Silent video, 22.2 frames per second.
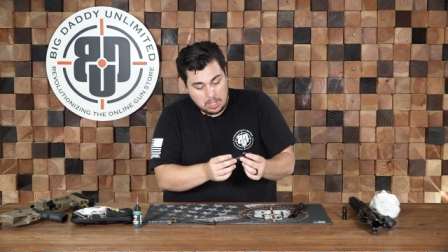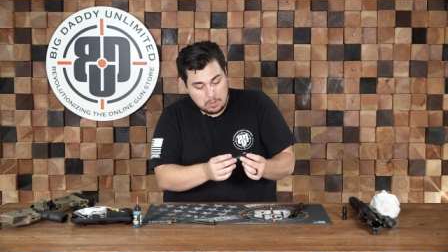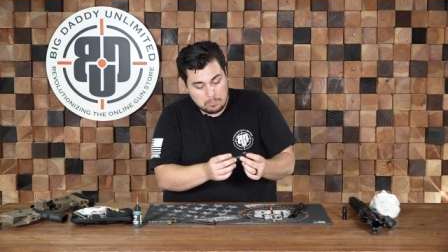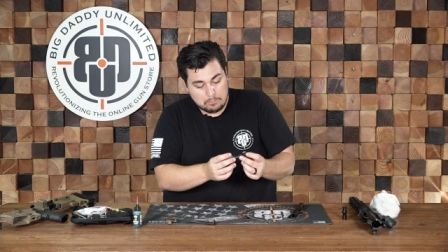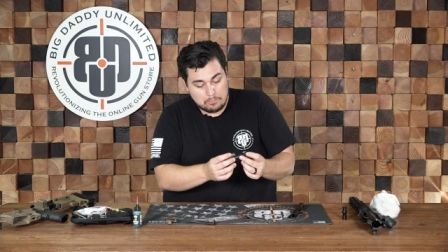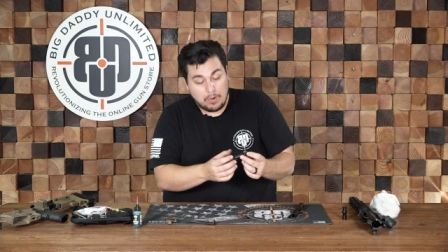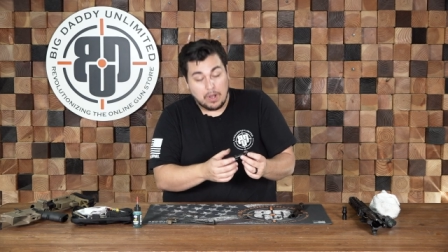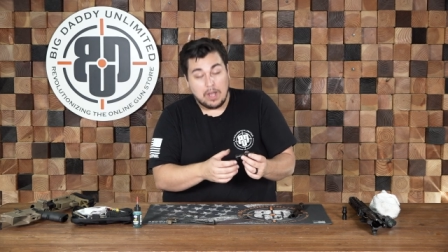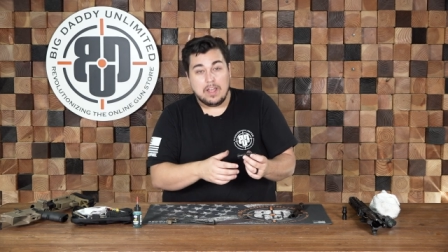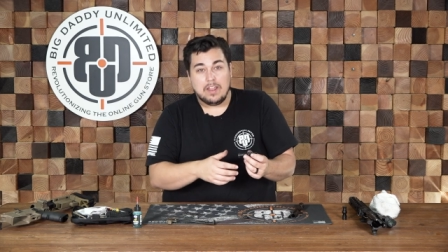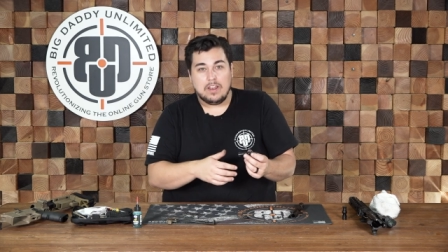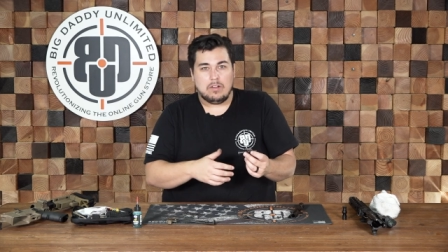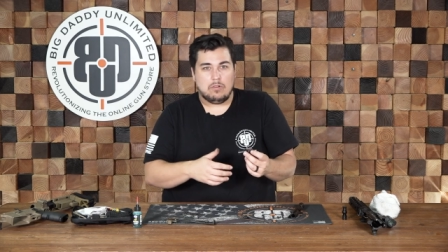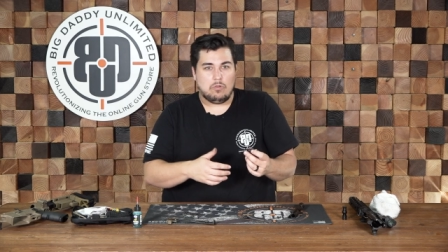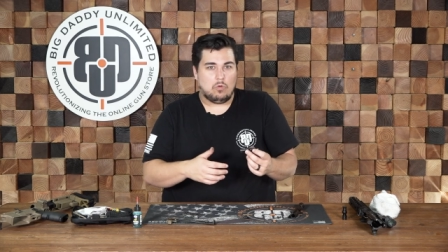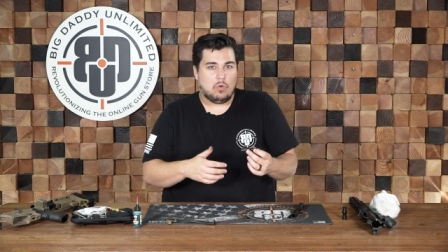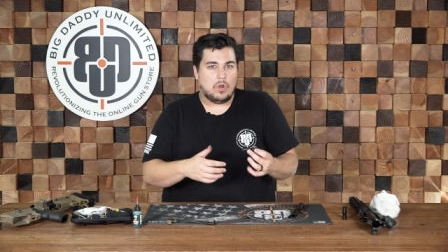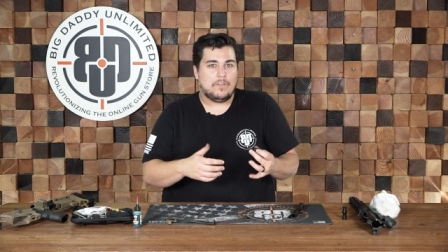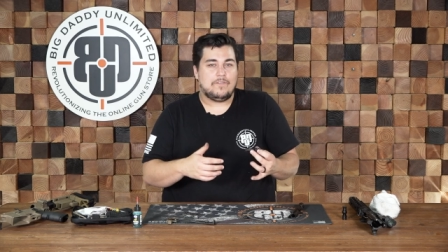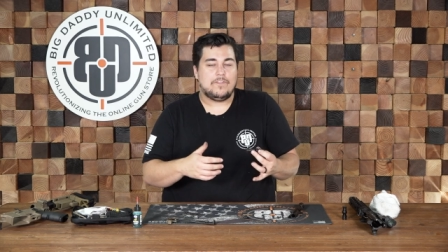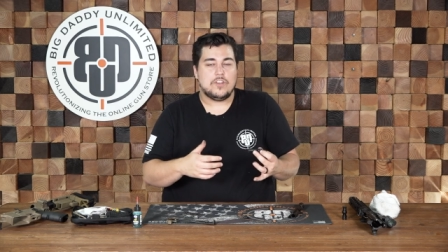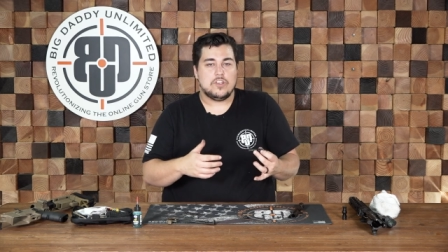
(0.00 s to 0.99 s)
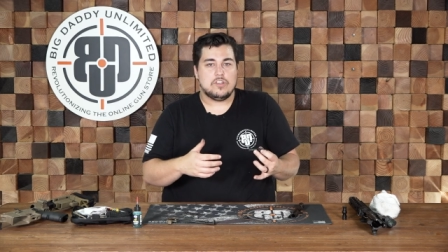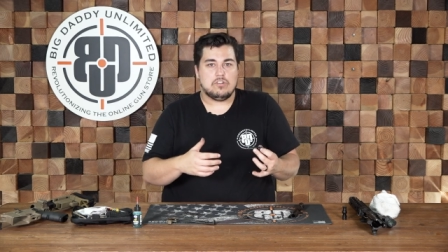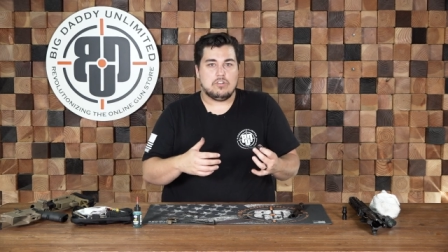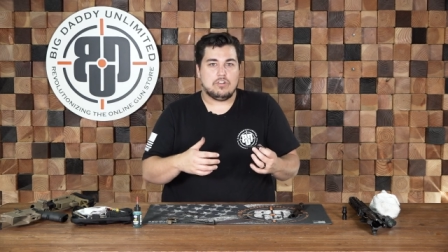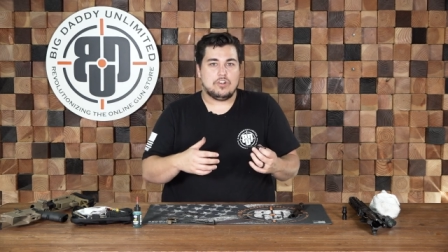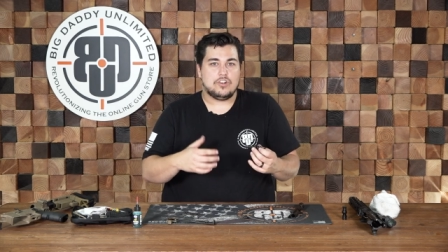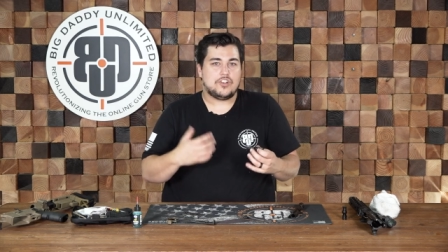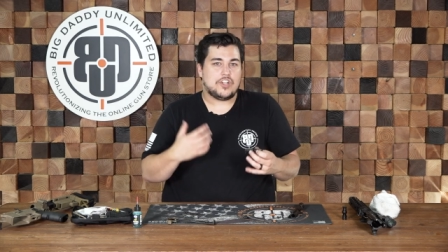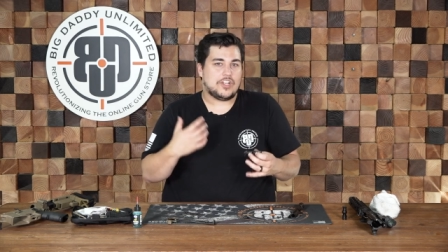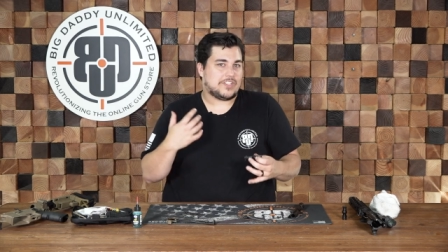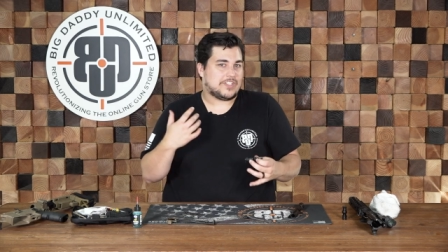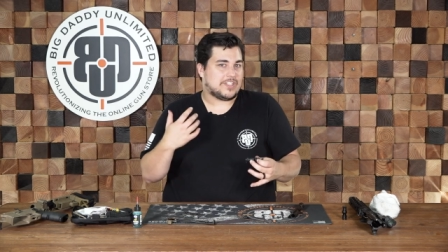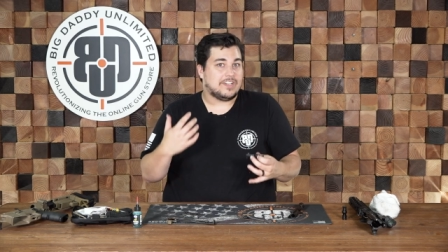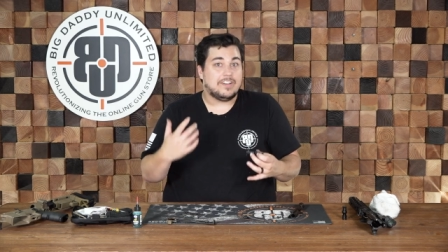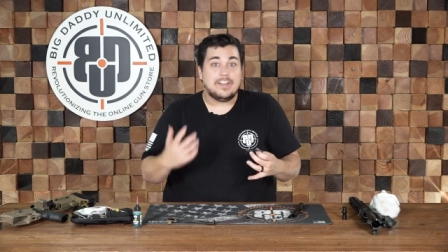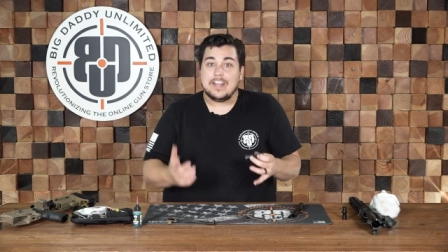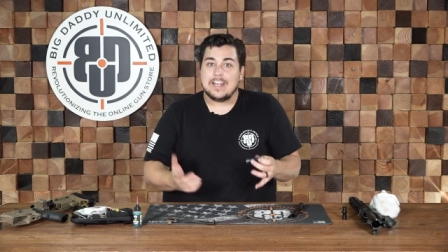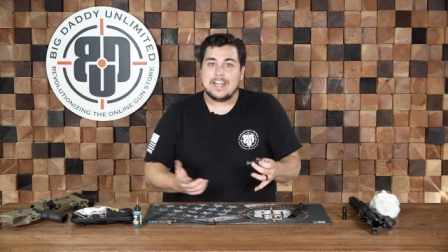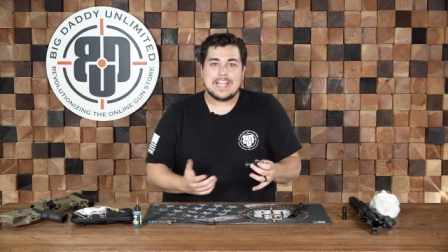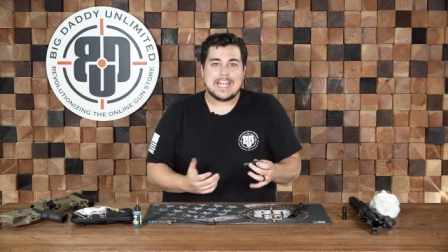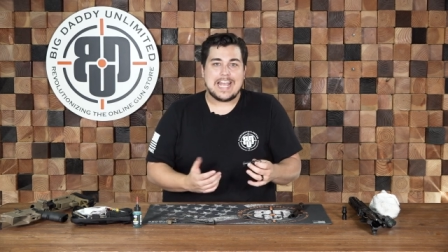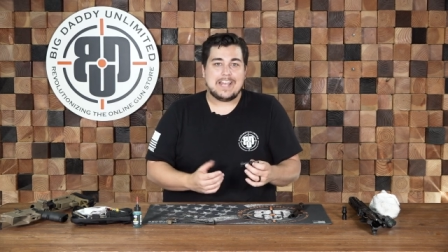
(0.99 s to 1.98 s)
But if you're just
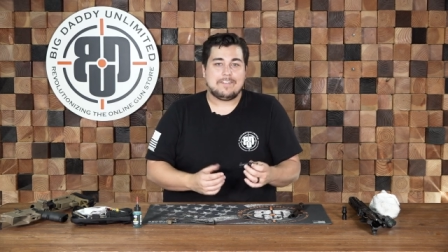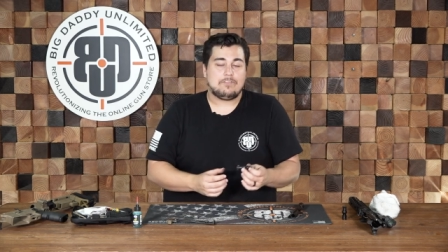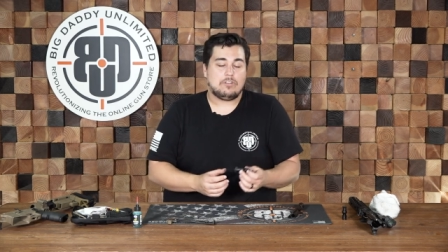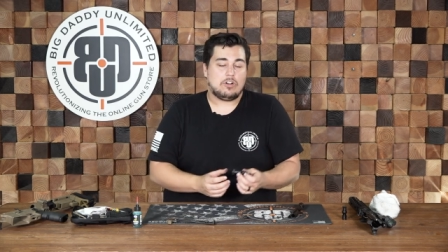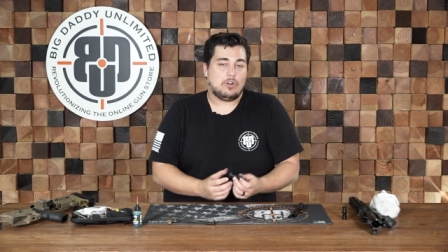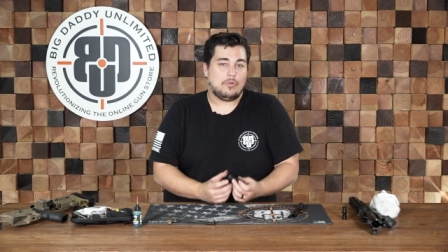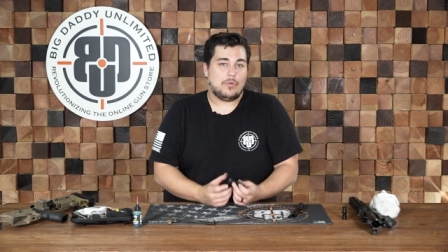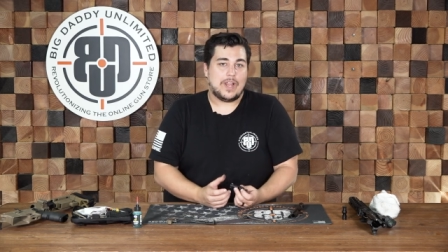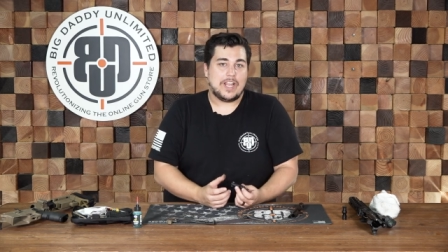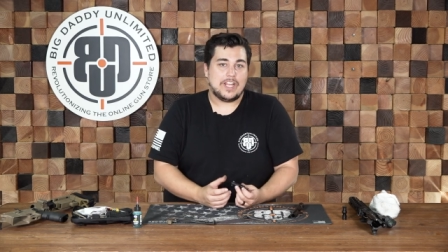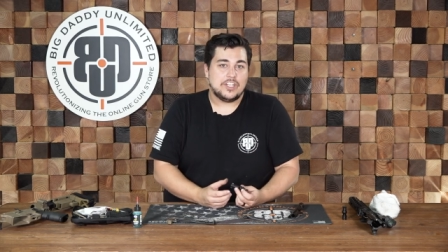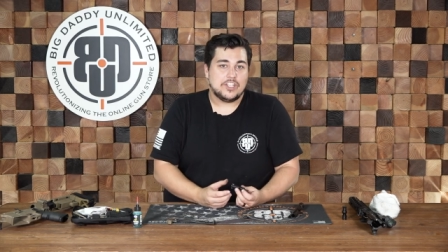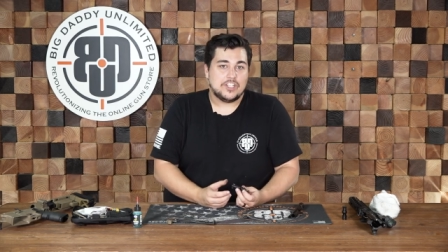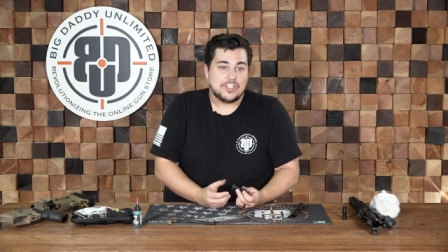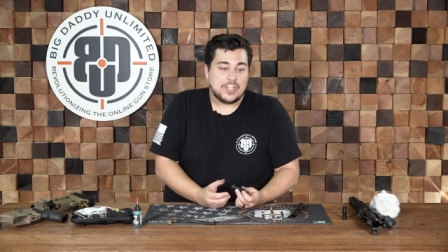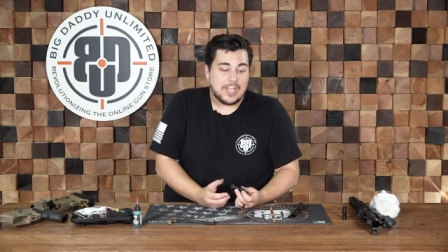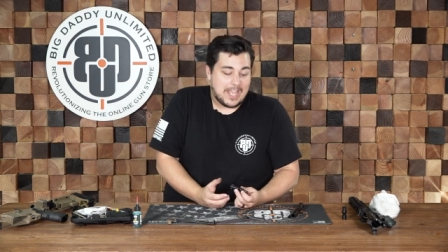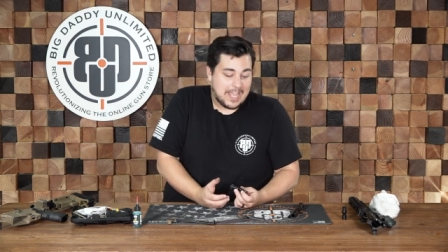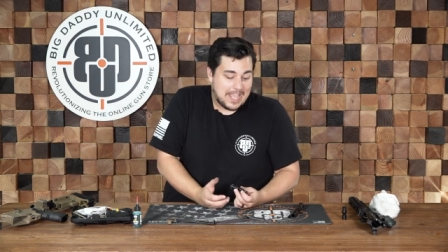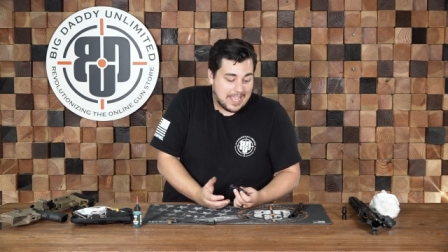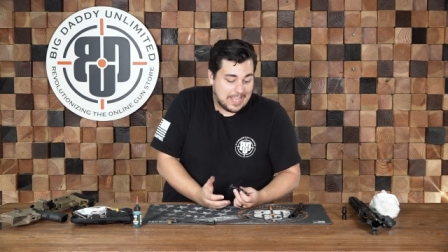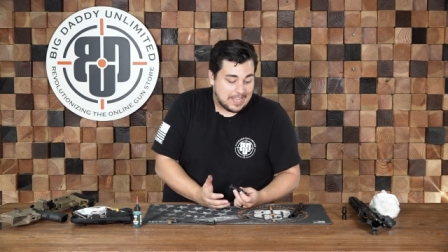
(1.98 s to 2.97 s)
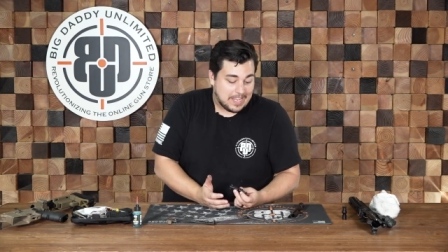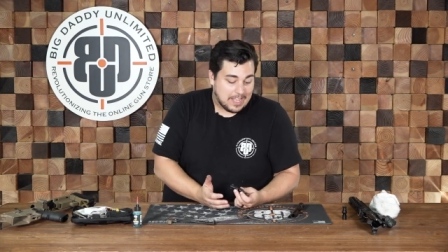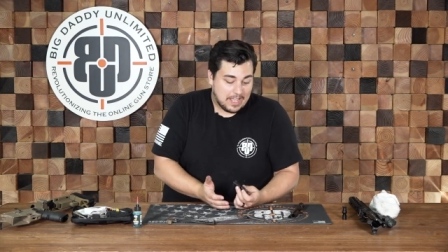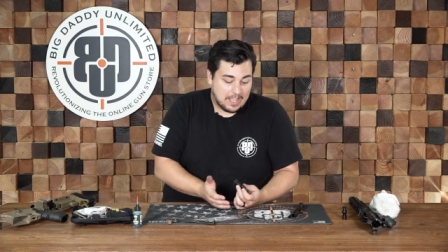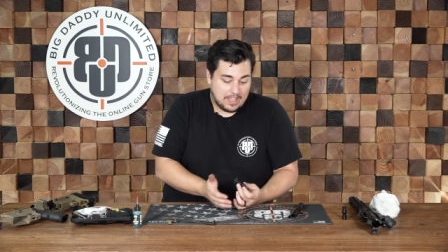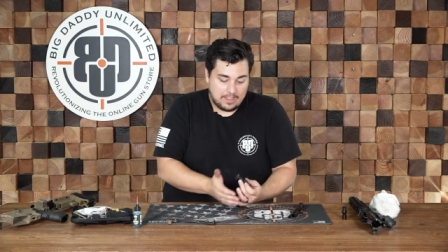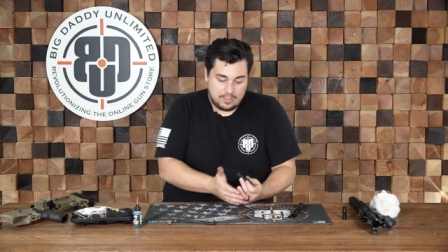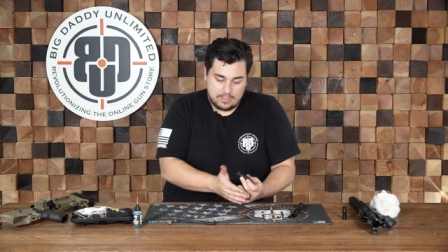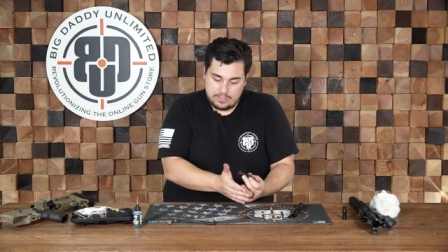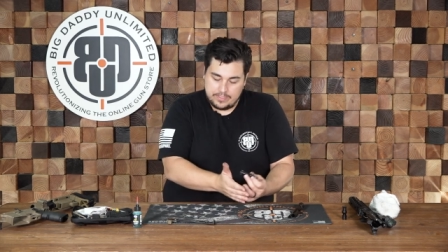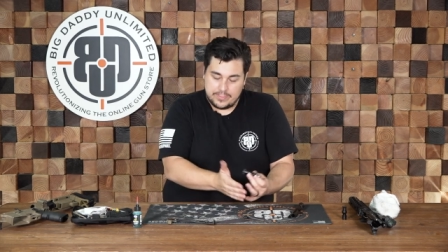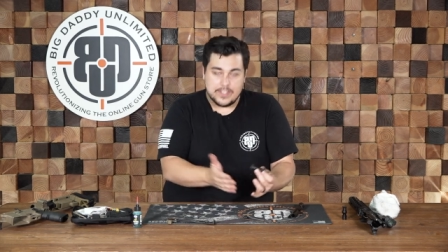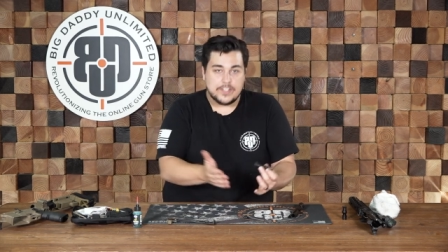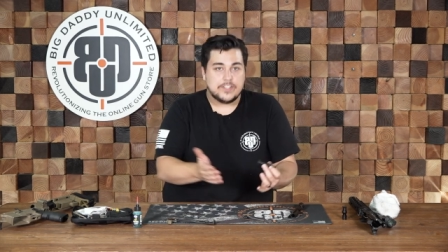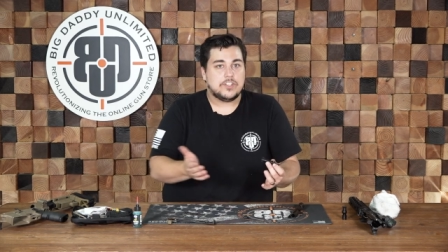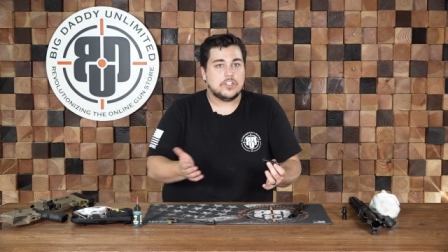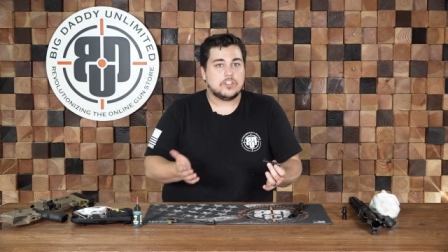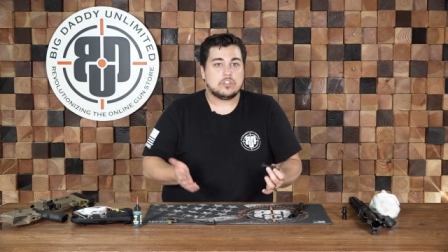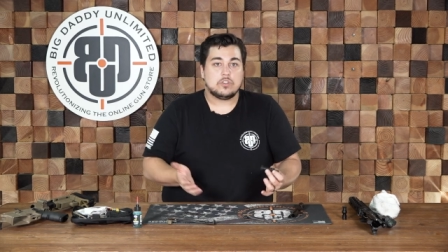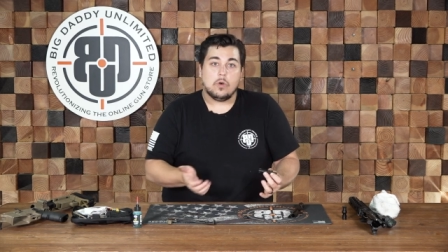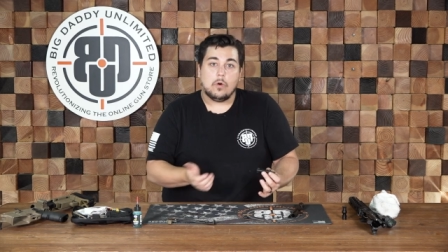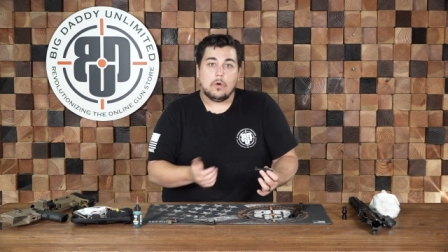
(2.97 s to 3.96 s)
cleaning after a range day, this
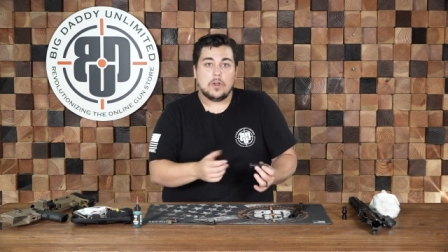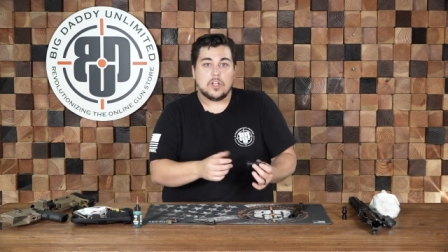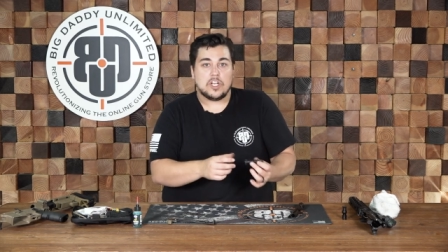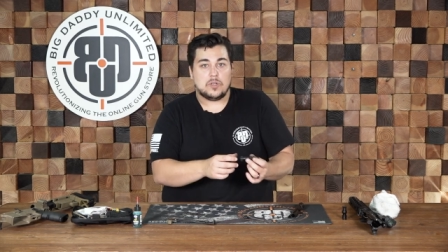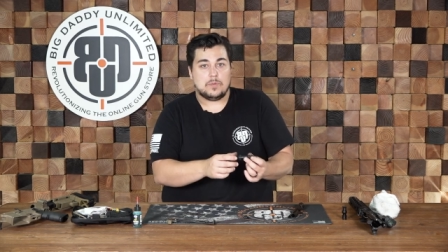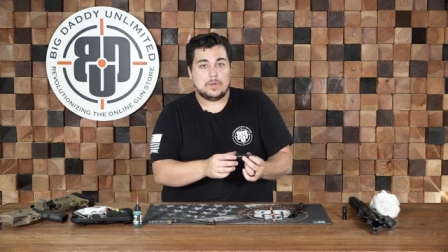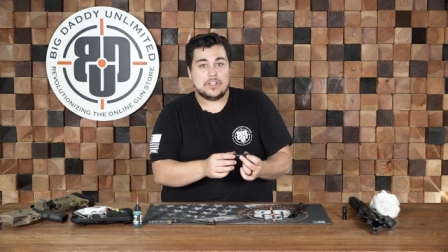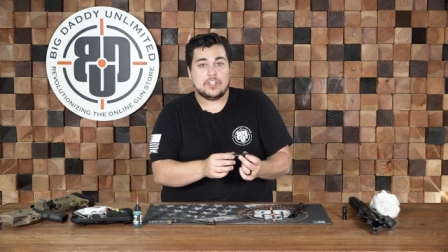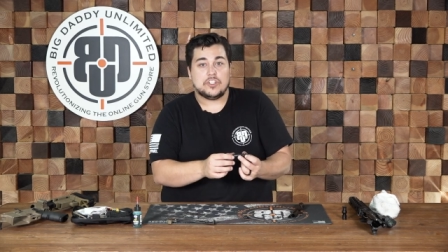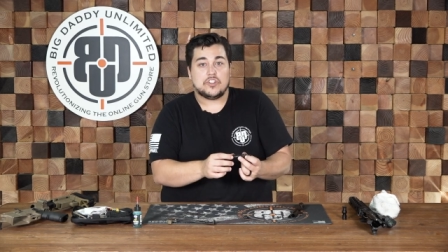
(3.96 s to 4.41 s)
is going to be